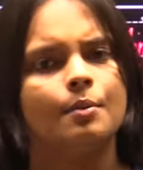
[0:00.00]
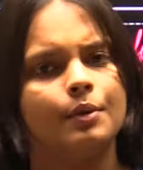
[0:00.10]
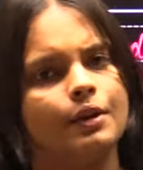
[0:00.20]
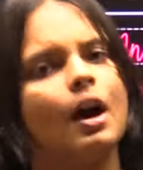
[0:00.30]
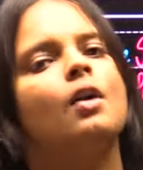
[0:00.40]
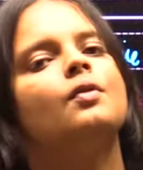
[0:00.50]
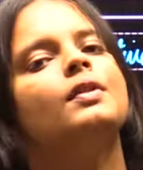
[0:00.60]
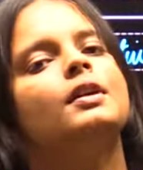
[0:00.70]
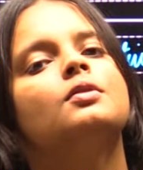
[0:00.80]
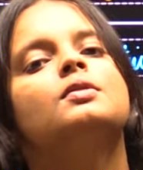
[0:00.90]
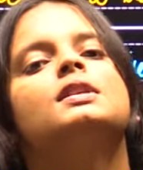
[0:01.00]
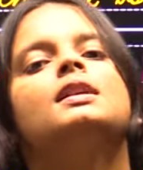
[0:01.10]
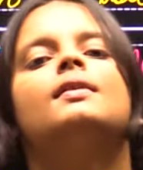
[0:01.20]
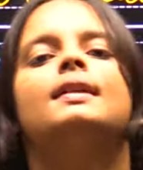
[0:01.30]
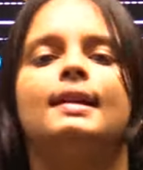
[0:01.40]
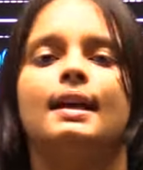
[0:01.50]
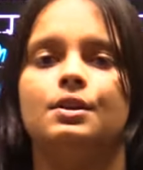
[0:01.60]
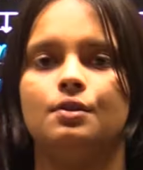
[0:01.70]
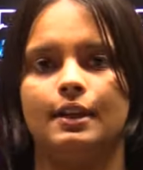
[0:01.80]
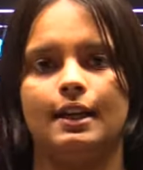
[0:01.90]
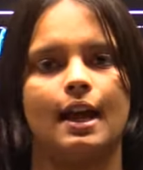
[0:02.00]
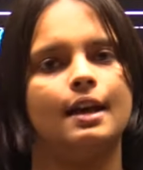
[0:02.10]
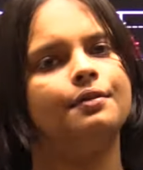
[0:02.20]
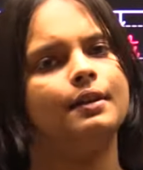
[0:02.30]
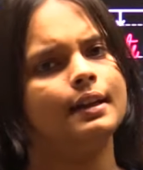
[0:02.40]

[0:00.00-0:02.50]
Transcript: Pronoun we use in our day-to-day life